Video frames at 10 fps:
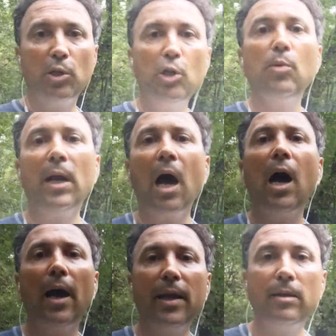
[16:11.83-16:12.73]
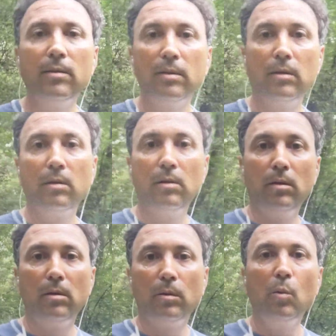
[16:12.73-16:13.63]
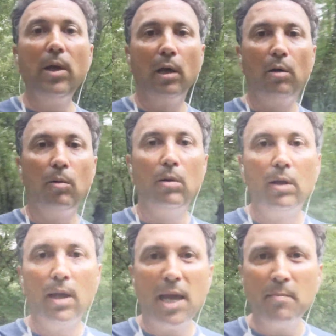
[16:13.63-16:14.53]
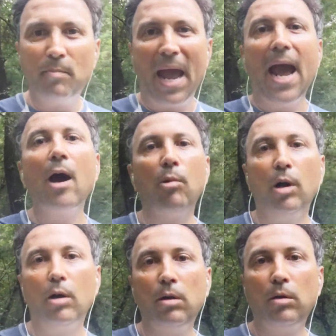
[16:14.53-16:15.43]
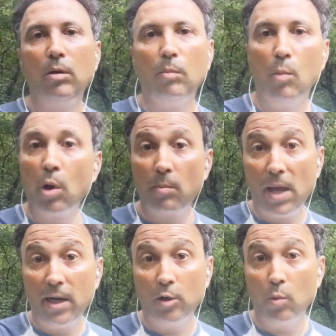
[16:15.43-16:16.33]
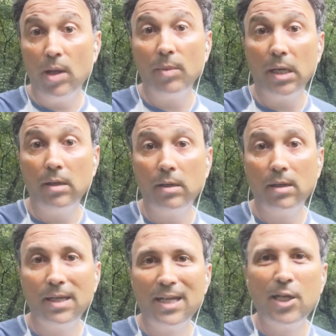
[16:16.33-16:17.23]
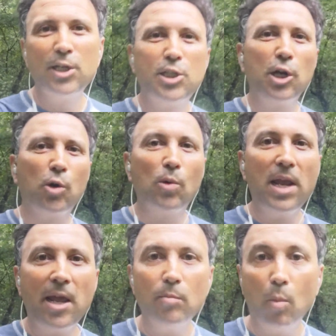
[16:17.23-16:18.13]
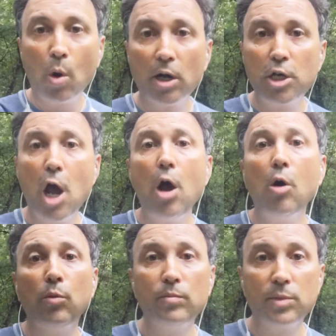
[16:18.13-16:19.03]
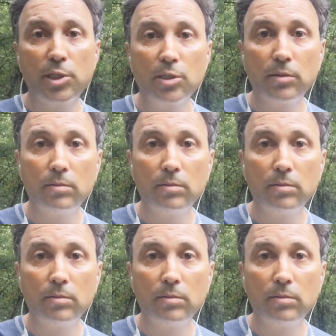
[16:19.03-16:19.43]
you and I will empower more men and women to create more domes